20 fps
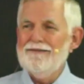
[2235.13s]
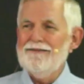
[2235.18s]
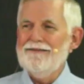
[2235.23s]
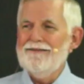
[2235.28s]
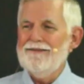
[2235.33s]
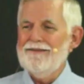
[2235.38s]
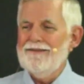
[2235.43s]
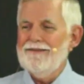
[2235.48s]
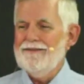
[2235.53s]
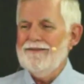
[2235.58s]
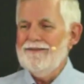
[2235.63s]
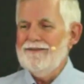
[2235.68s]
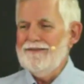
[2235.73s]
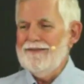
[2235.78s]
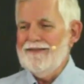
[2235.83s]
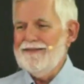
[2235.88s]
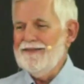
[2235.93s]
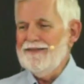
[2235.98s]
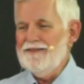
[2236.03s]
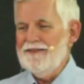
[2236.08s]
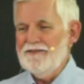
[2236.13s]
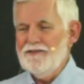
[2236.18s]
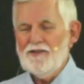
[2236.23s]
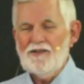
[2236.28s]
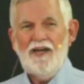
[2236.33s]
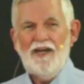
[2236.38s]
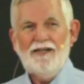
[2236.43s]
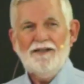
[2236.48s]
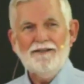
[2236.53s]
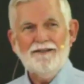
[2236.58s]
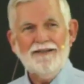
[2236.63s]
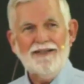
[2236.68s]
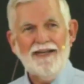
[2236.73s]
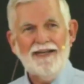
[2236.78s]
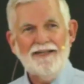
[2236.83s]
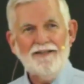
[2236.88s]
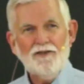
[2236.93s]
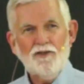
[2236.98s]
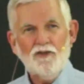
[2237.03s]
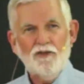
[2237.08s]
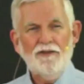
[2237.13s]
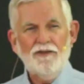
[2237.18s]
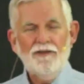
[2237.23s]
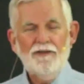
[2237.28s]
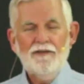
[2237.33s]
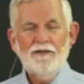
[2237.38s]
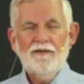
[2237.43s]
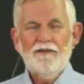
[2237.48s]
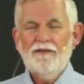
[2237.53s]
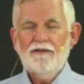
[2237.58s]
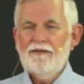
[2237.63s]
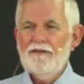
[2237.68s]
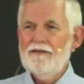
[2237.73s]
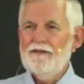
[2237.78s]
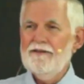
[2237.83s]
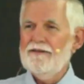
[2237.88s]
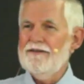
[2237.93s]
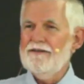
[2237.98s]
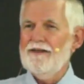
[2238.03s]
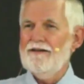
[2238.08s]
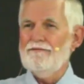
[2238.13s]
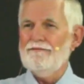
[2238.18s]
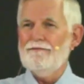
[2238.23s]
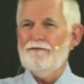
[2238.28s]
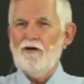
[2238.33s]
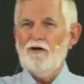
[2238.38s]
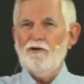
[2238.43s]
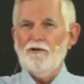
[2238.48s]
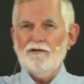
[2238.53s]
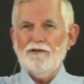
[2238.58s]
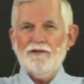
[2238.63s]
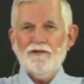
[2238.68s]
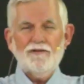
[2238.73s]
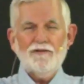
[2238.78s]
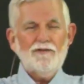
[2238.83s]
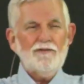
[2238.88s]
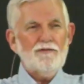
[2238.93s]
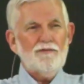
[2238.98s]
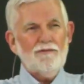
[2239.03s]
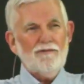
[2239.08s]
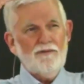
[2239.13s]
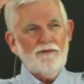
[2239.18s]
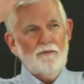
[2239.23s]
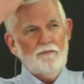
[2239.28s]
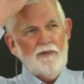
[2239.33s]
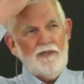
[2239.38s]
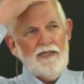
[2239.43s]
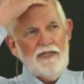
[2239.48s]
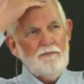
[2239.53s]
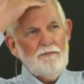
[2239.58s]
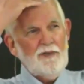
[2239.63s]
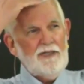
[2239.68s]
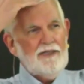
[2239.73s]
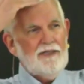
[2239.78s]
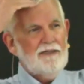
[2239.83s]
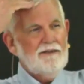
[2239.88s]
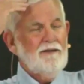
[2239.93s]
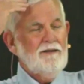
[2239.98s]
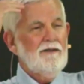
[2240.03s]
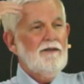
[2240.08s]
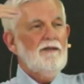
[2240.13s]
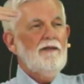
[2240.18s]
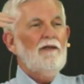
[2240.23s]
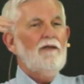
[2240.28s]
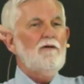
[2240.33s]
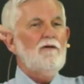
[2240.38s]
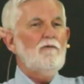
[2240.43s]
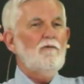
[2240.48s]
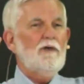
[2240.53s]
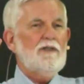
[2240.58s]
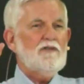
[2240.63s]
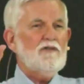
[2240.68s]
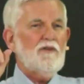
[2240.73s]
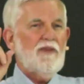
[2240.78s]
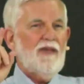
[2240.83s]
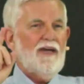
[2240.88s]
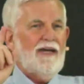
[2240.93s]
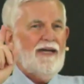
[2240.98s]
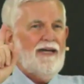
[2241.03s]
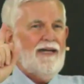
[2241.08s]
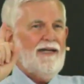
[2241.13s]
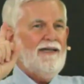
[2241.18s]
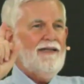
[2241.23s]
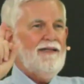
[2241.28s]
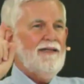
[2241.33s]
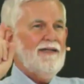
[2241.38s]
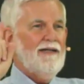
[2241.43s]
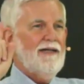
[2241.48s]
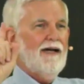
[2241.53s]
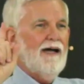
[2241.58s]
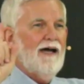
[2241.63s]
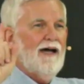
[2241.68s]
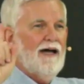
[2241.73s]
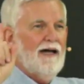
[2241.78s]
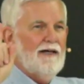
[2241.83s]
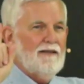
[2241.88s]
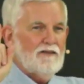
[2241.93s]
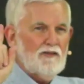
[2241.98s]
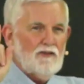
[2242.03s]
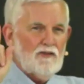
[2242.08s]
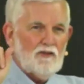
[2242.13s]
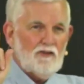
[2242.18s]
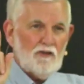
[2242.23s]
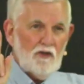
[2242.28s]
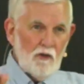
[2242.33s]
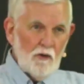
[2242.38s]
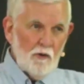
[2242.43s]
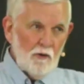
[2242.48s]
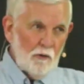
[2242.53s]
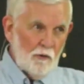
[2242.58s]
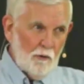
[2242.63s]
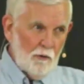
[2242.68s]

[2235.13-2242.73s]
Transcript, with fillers: They get this delegation of folks from Gibeon, which they assume